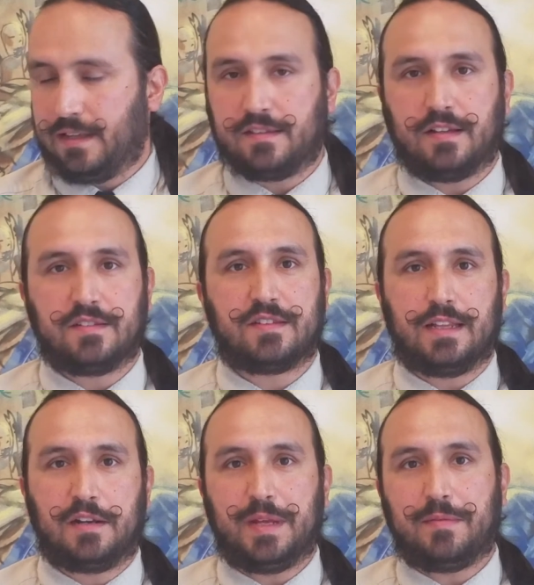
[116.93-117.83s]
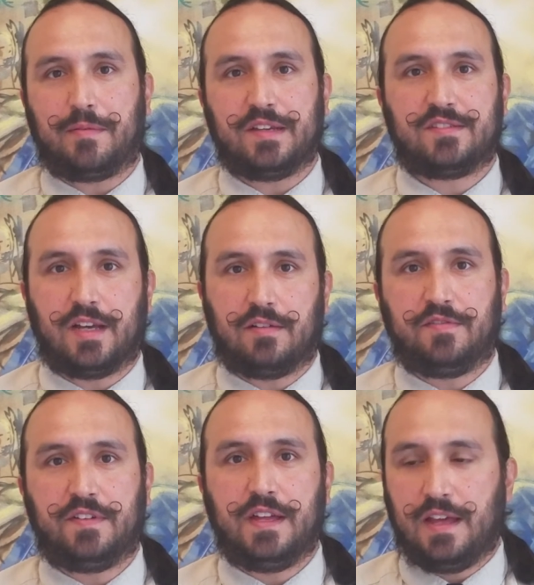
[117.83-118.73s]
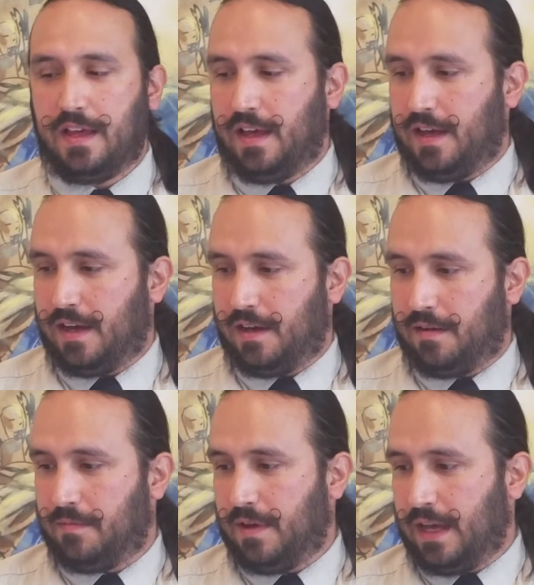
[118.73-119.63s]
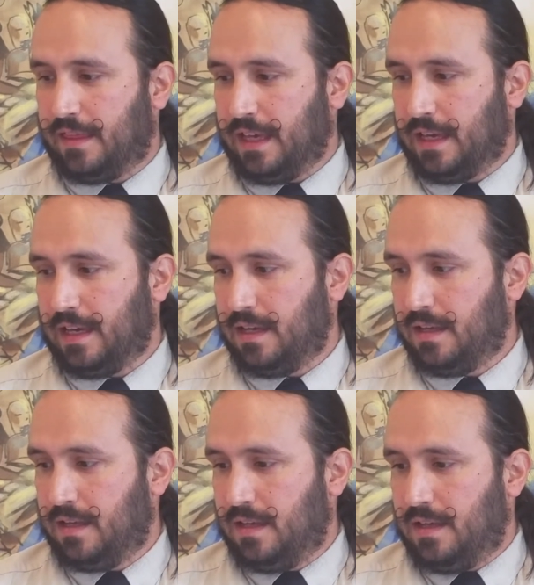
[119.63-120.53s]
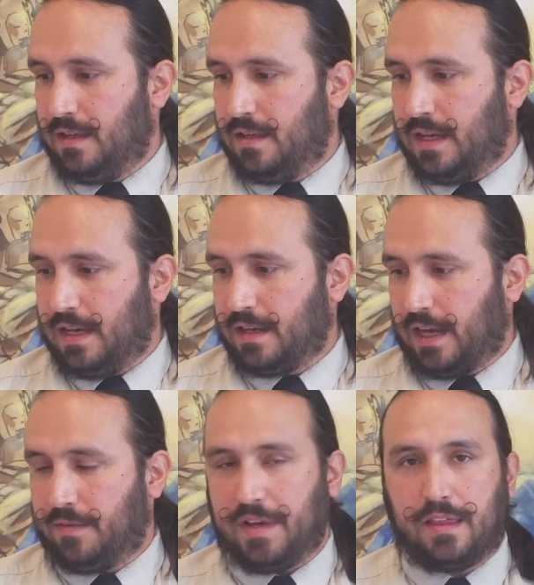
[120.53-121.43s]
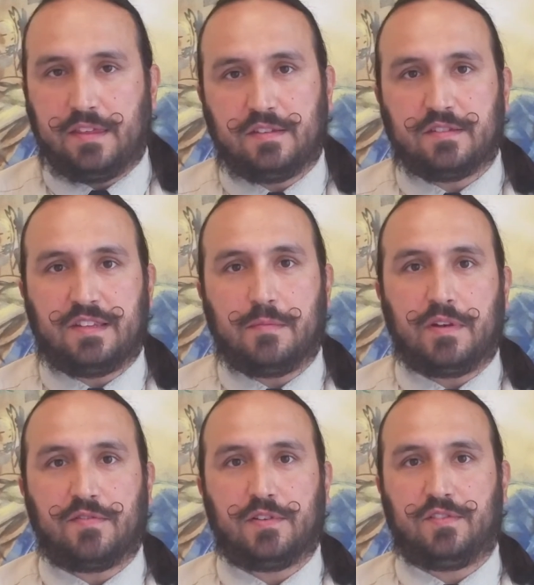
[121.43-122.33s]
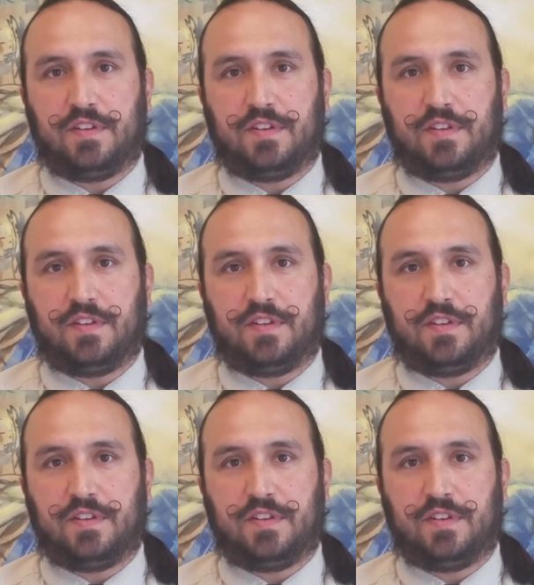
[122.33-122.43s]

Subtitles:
So just a little bit about myself. I think kind of my thesis statement for this